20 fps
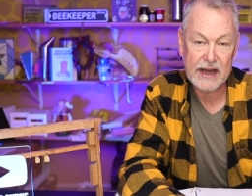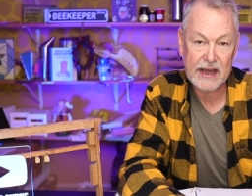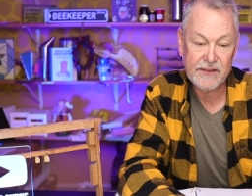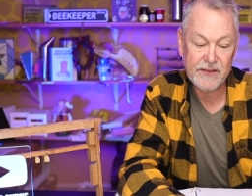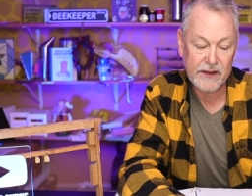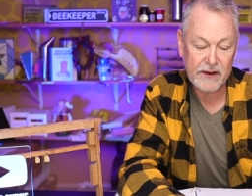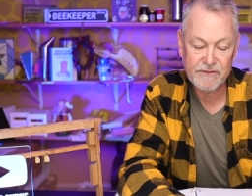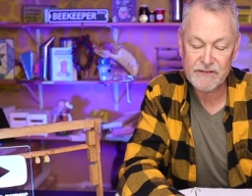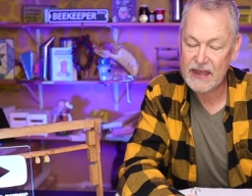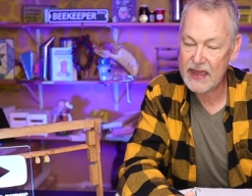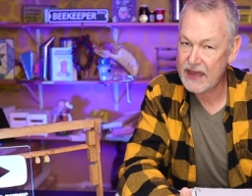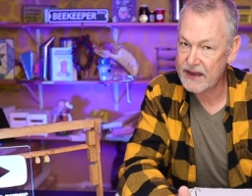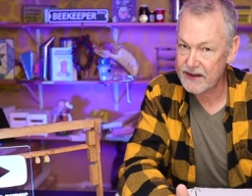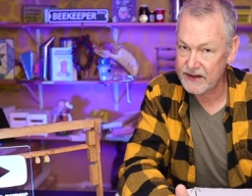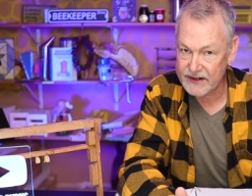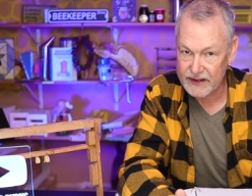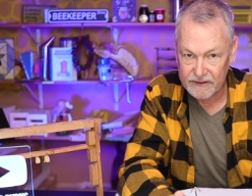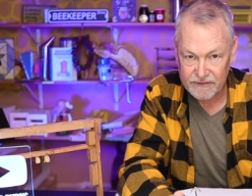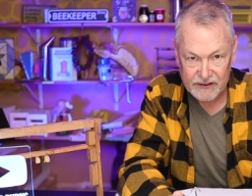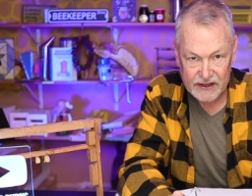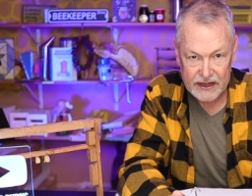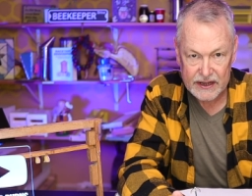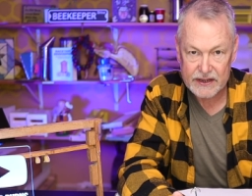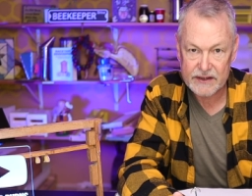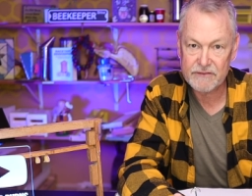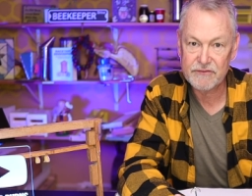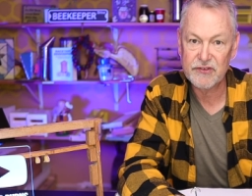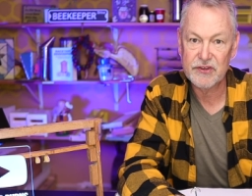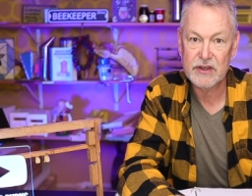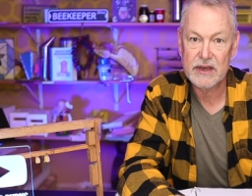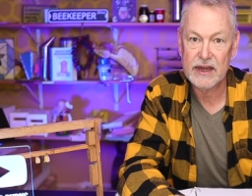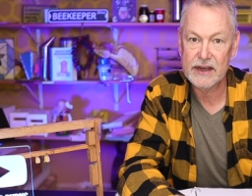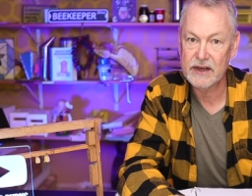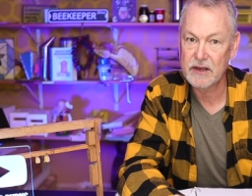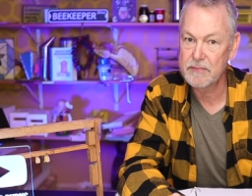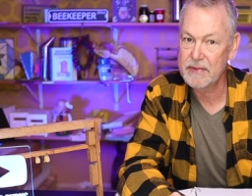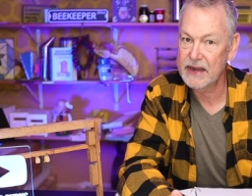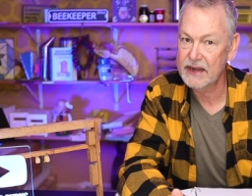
I thought if I had enough hives, I could